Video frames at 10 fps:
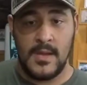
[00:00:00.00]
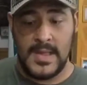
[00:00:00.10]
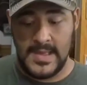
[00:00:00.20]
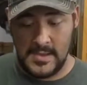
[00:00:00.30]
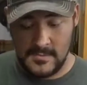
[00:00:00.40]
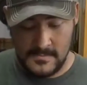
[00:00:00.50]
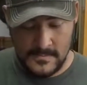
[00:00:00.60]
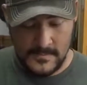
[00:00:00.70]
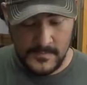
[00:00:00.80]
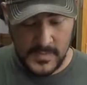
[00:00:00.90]
And
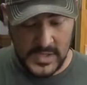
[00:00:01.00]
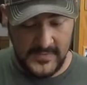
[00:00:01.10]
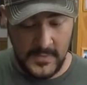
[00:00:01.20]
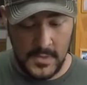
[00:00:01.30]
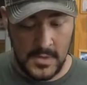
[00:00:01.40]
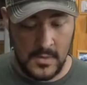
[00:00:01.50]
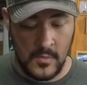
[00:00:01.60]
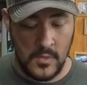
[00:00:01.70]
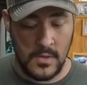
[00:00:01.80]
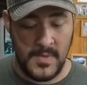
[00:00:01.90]
if you want to know
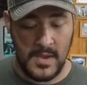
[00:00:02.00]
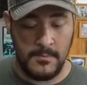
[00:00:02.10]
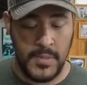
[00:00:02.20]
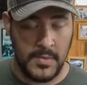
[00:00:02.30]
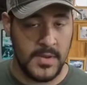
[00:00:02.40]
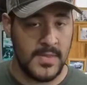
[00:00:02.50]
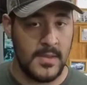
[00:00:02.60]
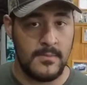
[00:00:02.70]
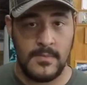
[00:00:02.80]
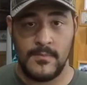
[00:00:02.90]
more about building
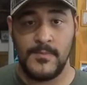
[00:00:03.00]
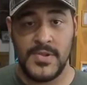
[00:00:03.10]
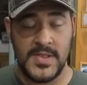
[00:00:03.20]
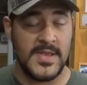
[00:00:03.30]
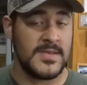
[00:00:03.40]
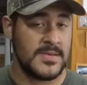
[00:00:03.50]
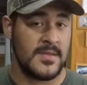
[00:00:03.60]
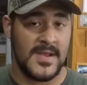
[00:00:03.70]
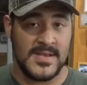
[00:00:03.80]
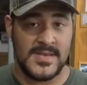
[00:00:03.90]
them, please,
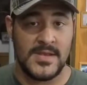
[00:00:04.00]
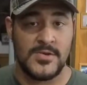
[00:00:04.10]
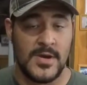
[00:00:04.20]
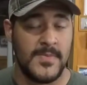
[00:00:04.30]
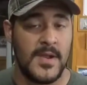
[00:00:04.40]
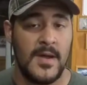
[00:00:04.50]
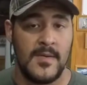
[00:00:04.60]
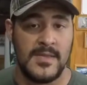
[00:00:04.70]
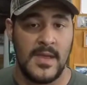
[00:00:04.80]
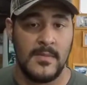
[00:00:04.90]
like I said, drop a
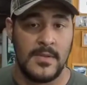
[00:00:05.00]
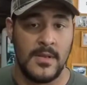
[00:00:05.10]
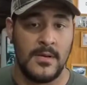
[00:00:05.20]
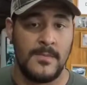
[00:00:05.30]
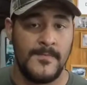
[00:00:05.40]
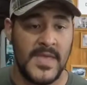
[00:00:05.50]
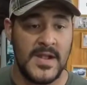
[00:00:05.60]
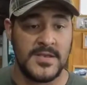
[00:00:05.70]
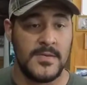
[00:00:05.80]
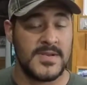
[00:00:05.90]
comment down below. And
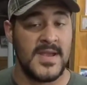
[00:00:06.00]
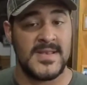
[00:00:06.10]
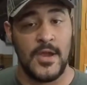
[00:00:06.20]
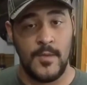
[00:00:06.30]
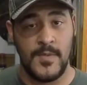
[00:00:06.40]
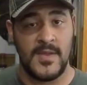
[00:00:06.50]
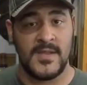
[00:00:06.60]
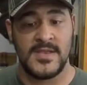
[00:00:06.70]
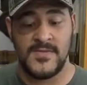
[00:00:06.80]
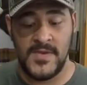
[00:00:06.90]
as always, guys, I hope you like
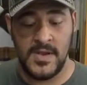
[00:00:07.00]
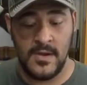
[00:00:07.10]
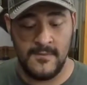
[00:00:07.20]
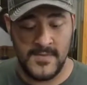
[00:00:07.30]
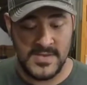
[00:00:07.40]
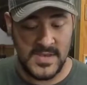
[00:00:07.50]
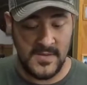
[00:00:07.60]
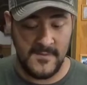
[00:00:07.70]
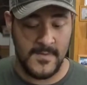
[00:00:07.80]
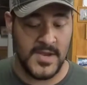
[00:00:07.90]
this video. If it's
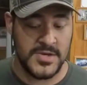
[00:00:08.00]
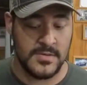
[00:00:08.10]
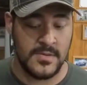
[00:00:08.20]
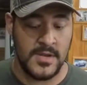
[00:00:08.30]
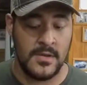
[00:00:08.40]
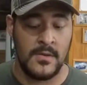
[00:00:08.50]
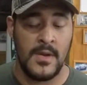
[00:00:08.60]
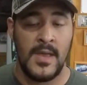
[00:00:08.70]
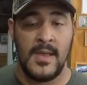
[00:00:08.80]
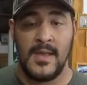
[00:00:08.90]
informational to you
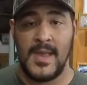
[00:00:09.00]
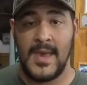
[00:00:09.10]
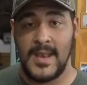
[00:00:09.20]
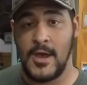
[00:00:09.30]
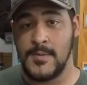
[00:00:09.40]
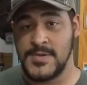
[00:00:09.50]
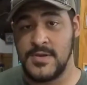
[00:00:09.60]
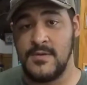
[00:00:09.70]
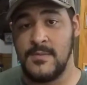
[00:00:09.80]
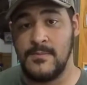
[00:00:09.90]
and it helps
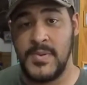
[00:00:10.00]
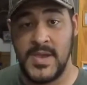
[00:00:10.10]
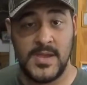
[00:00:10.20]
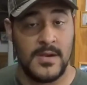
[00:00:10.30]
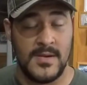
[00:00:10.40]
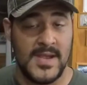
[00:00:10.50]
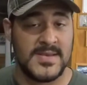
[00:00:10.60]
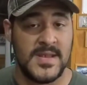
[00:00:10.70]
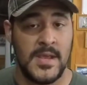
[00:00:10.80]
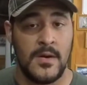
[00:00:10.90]
you pick your
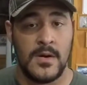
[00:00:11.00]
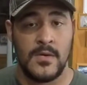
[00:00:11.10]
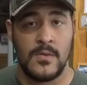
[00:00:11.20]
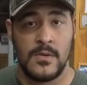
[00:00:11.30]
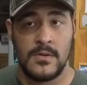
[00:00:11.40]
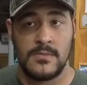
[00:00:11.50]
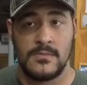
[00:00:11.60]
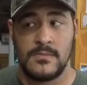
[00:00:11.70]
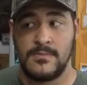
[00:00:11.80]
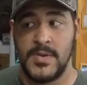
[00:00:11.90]
next AR or
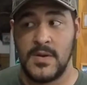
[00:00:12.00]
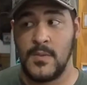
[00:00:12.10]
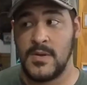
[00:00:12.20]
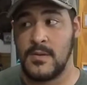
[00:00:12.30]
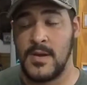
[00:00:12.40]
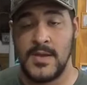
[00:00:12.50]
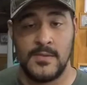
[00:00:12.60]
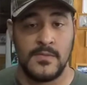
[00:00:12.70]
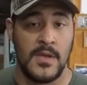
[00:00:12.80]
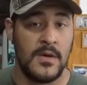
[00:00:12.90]
pick whether or not
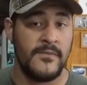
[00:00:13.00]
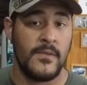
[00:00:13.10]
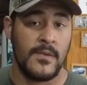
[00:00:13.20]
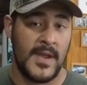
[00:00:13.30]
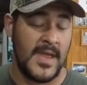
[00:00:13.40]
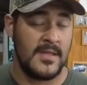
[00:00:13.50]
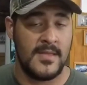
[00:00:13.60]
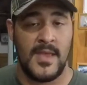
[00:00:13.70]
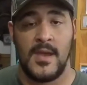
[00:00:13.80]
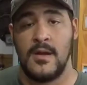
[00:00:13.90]
you love or hate
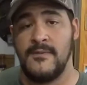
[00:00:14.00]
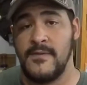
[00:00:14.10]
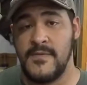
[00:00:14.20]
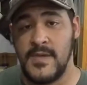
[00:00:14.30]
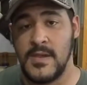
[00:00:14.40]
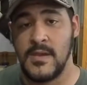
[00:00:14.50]
the AR-15.